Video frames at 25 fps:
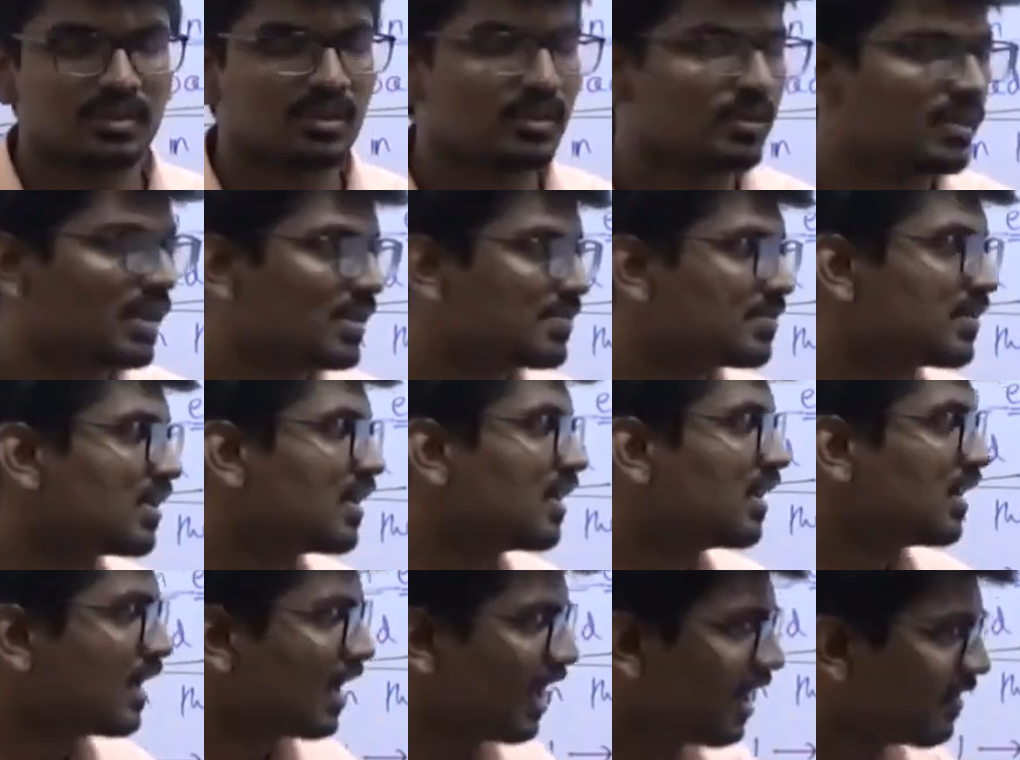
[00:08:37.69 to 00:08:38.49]
Okay,
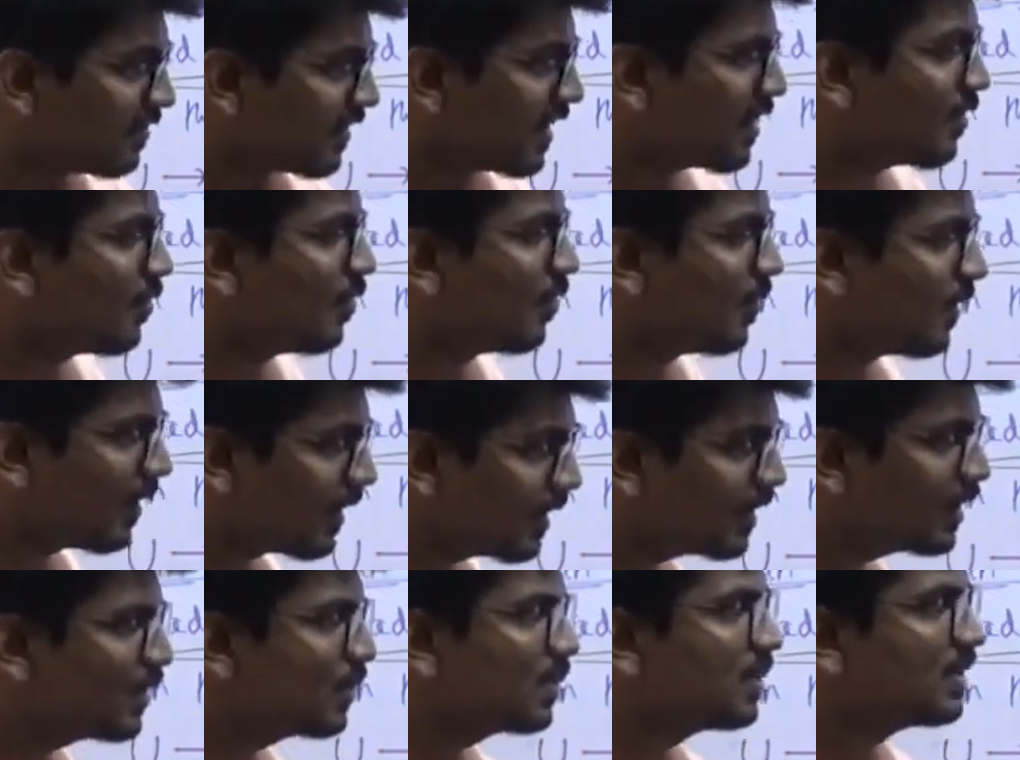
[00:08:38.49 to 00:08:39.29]
if I
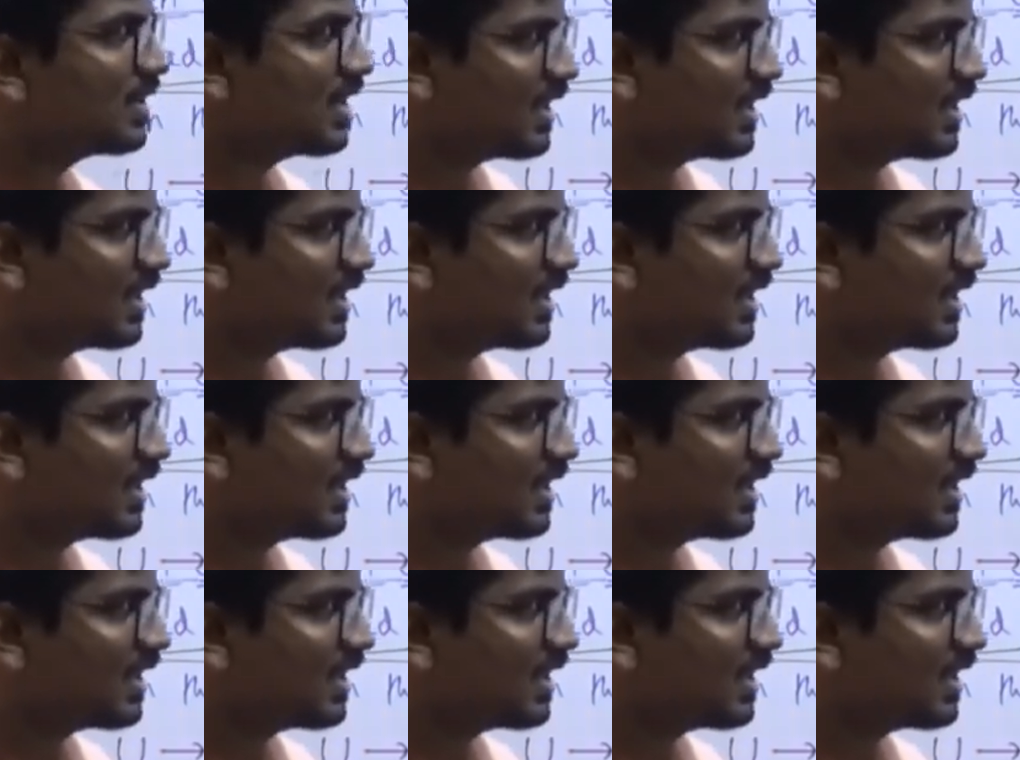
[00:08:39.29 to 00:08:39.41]
want to